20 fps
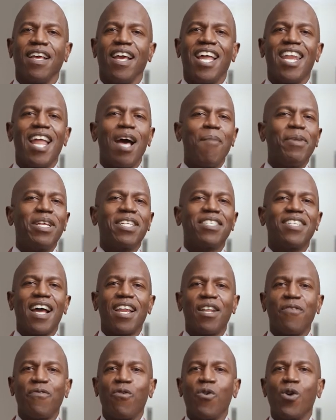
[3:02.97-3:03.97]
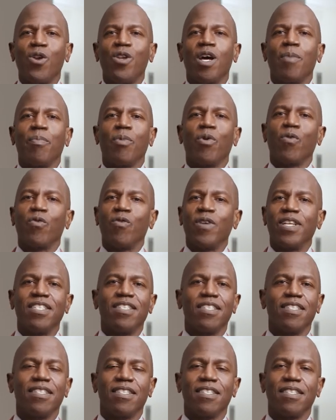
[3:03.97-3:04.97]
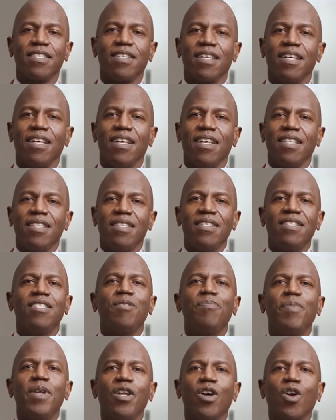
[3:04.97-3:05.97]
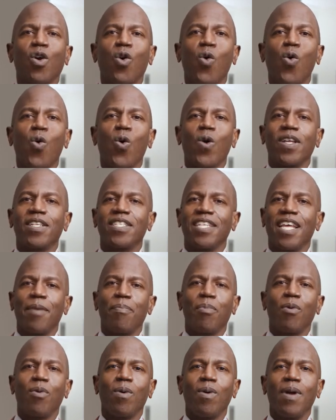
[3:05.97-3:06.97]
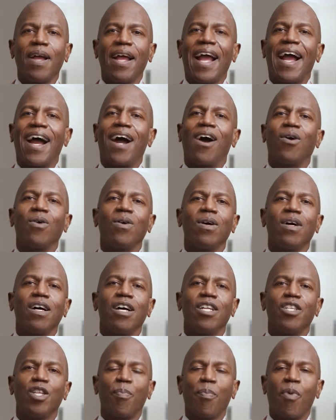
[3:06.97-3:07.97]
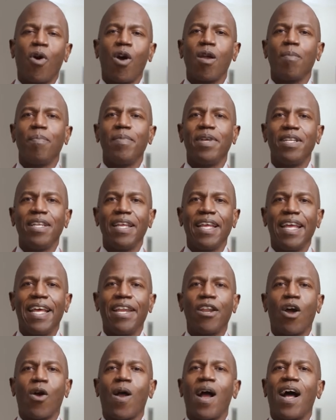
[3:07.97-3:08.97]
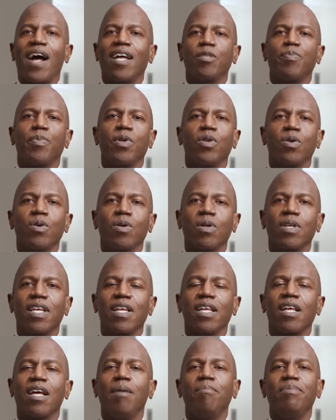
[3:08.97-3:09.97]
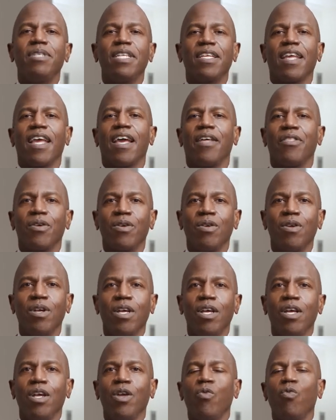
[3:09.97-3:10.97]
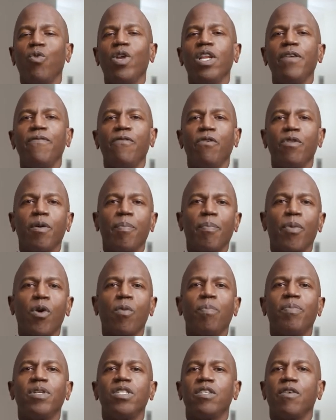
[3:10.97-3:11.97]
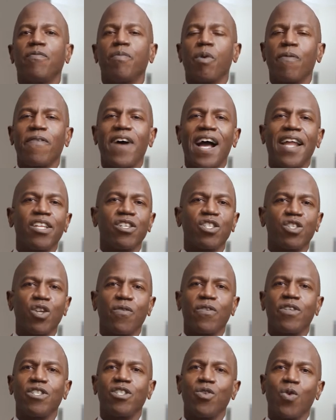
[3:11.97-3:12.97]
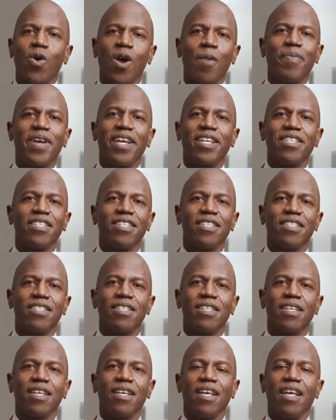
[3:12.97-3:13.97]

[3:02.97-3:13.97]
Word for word: And I'm excited for a number of reasons. This has been a core example how a department in our hospital can come together really for the purpose of providing service to our patients.